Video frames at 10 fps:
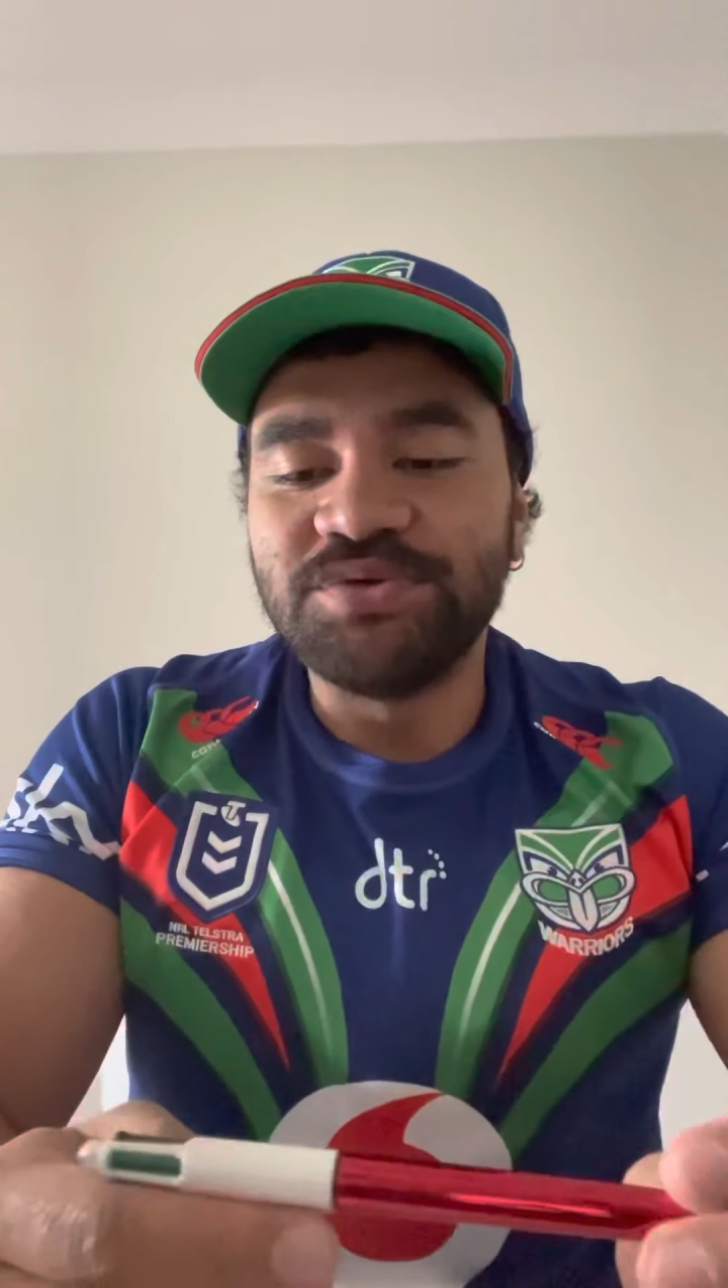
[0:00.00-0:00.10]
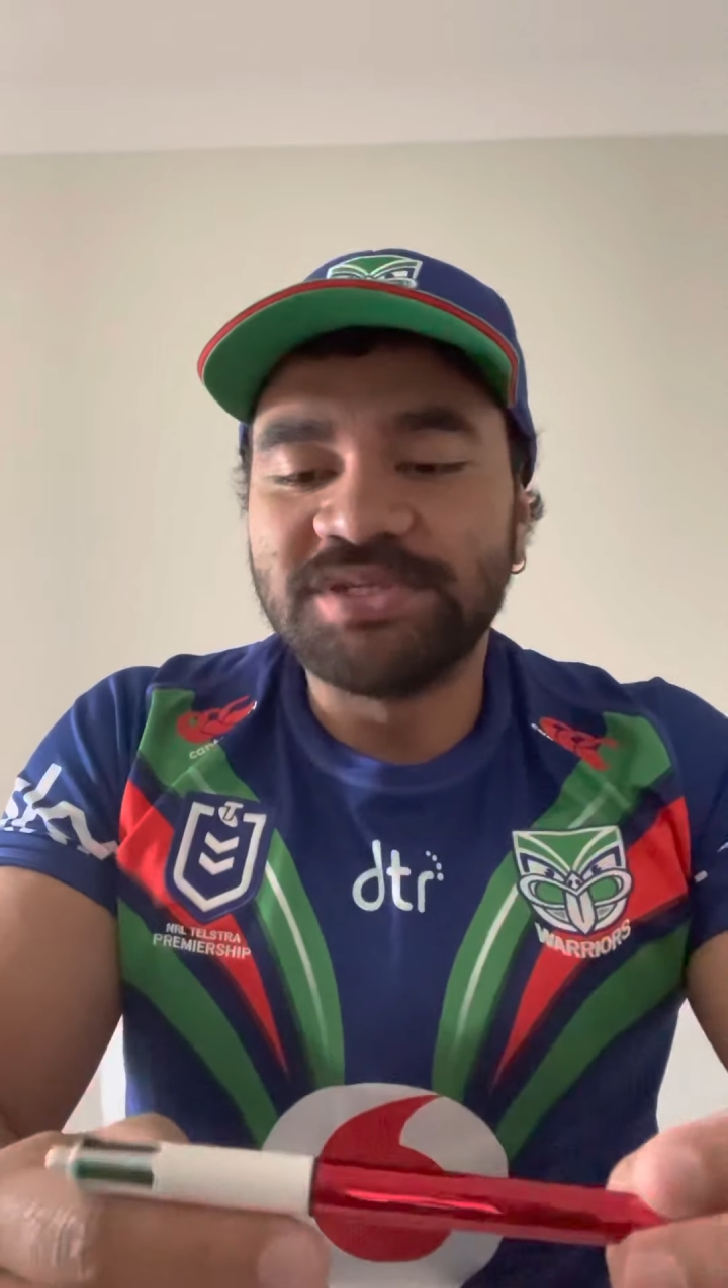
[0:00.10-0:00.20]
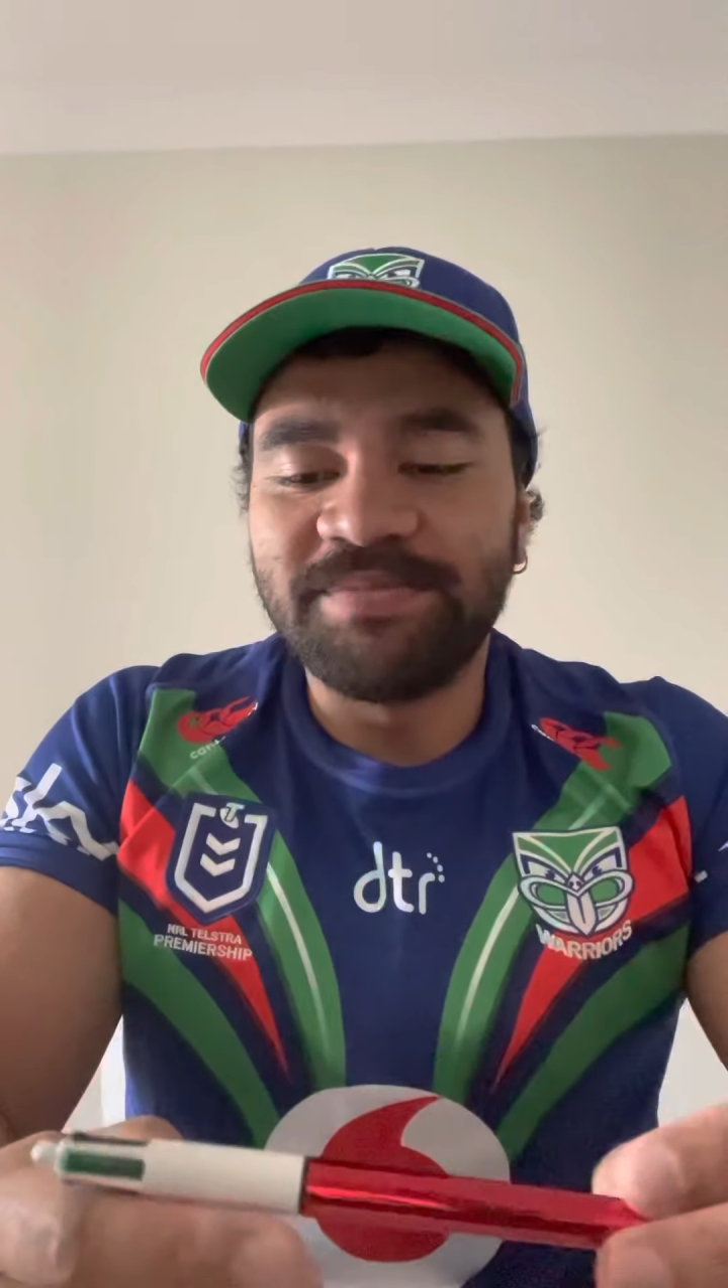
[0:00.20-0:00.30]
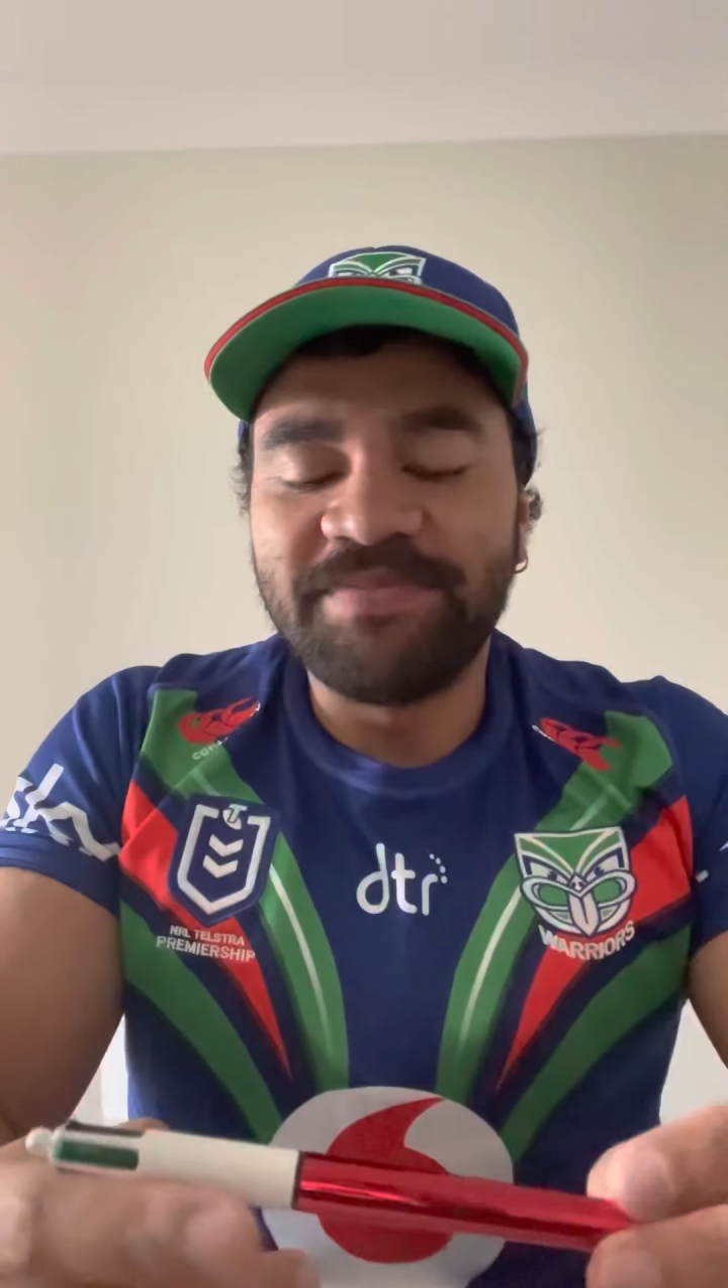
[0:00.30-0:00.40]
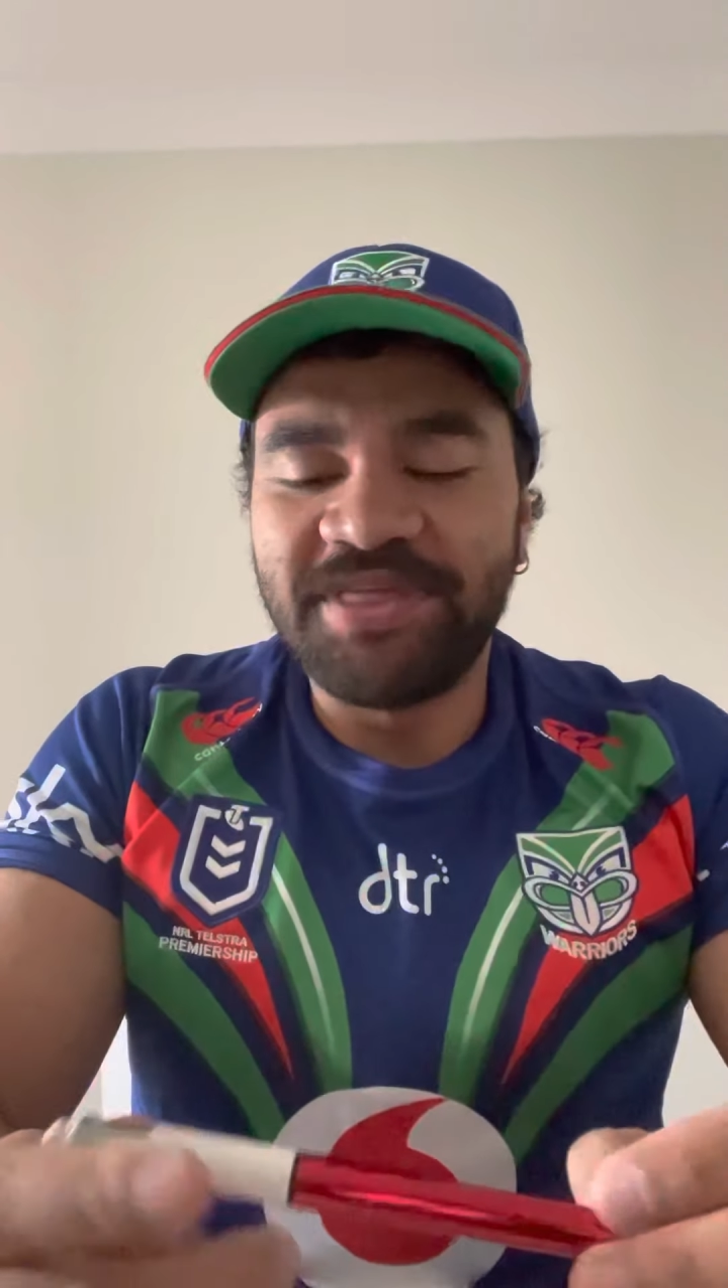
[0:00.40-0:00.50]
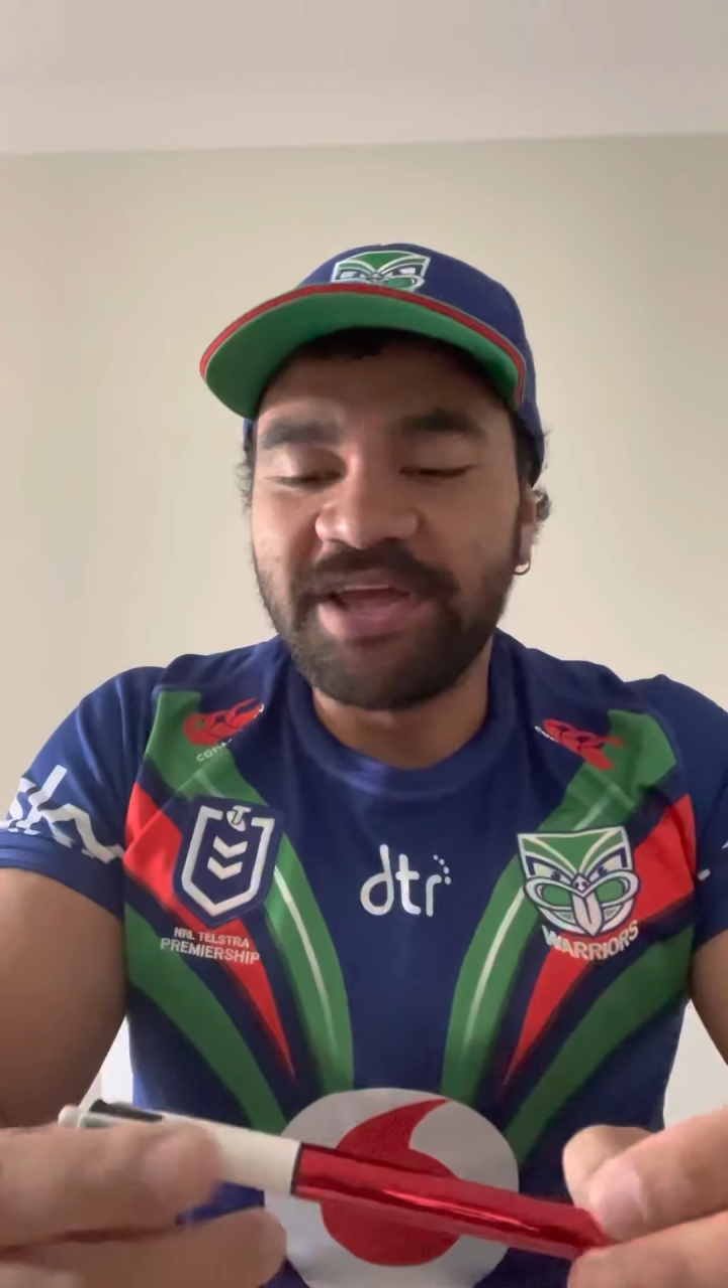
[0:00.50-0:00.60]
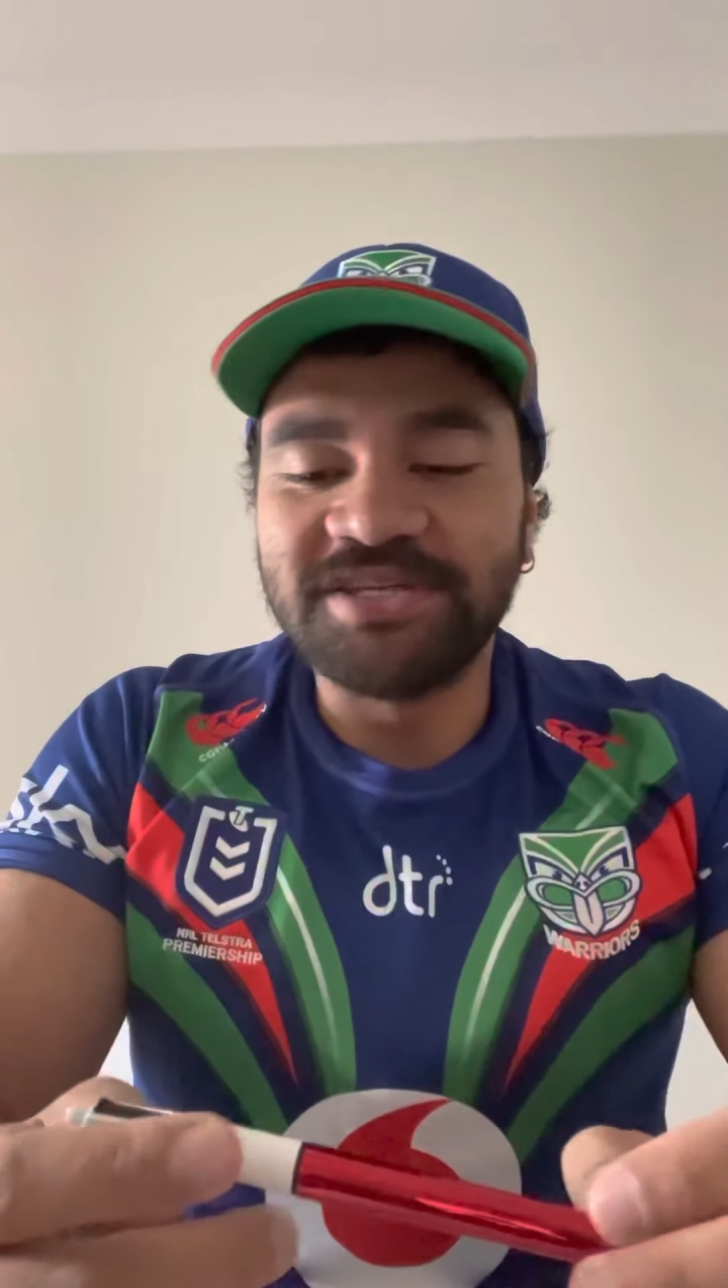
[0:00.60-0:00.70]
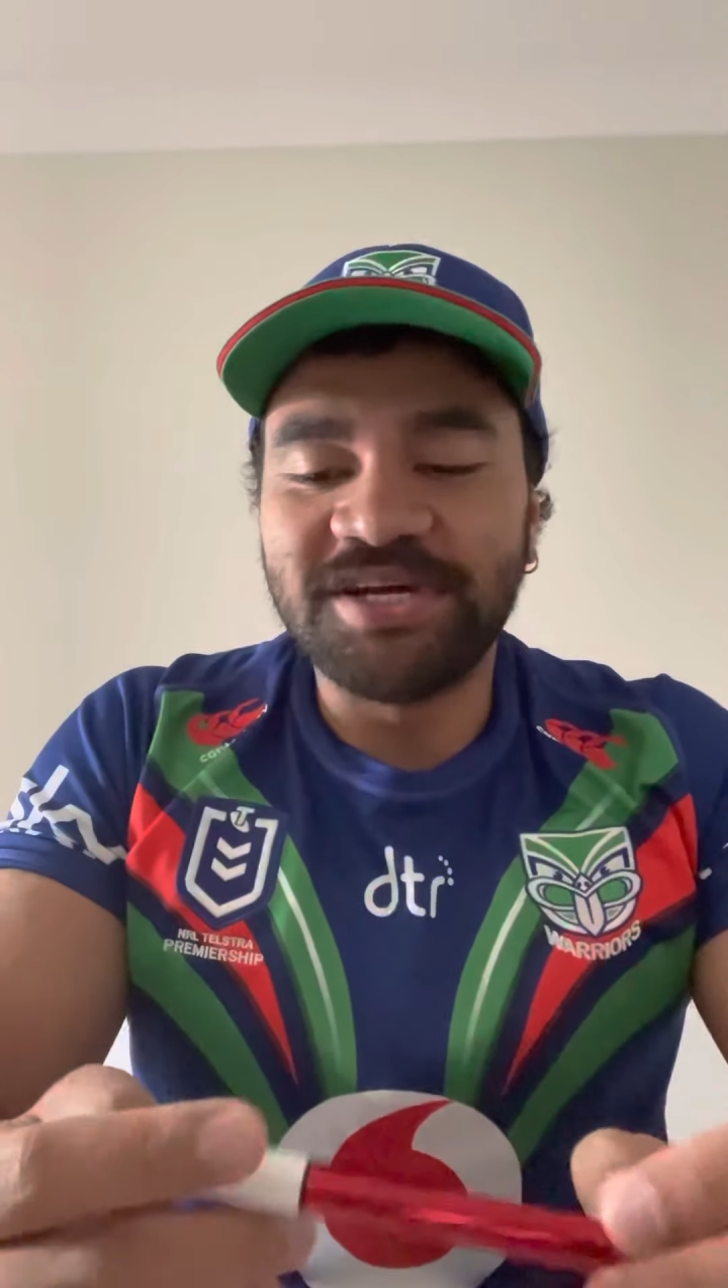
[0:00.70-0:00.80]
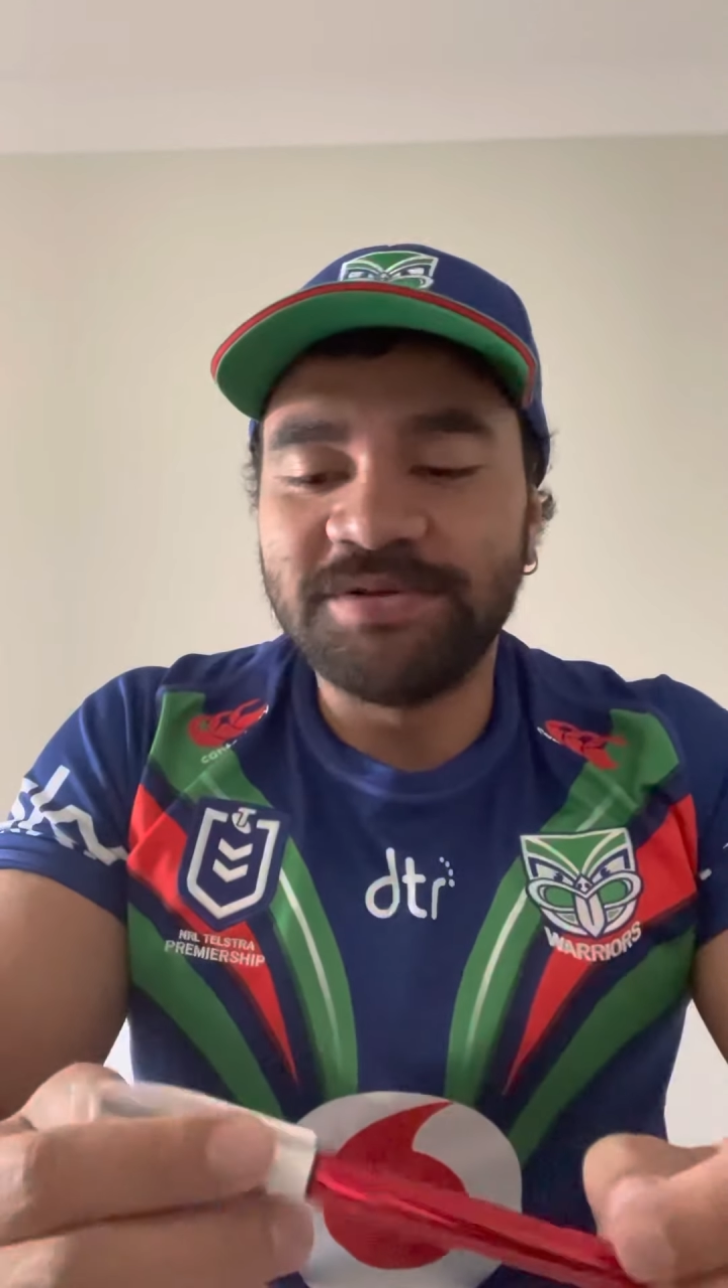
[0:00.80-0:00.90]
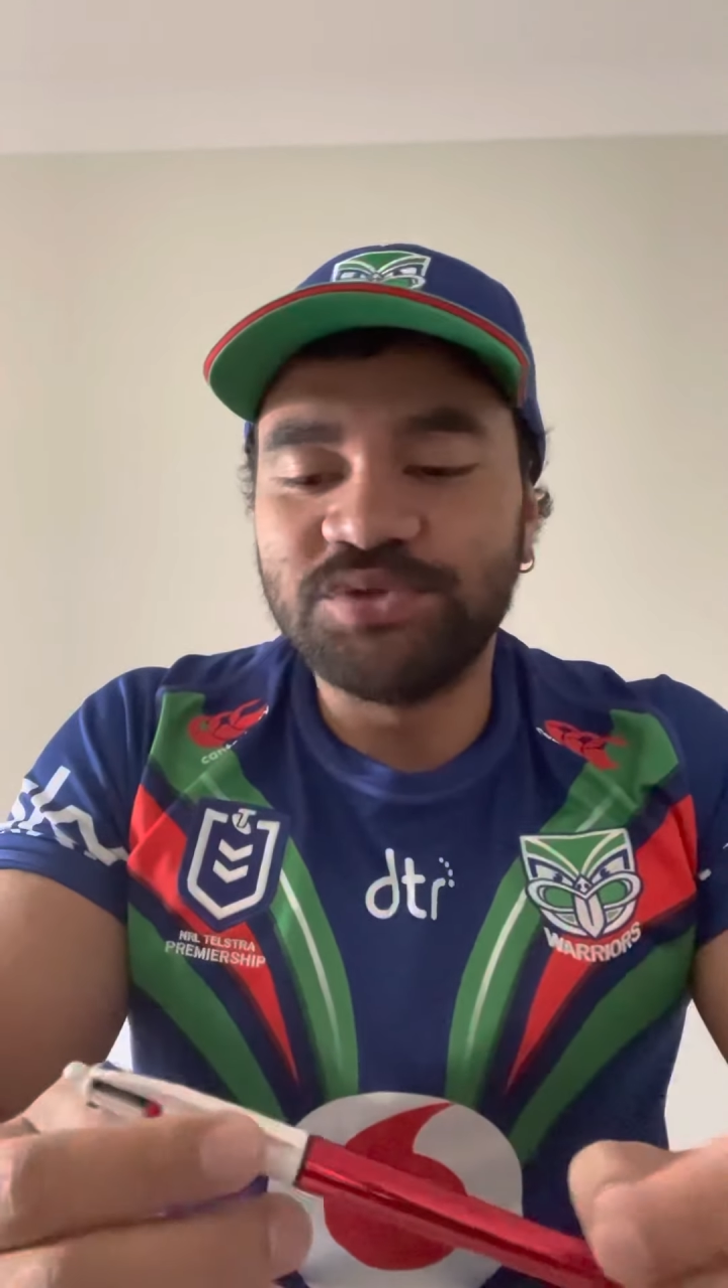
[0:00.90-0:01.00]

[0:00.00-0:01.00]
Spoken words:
do some things I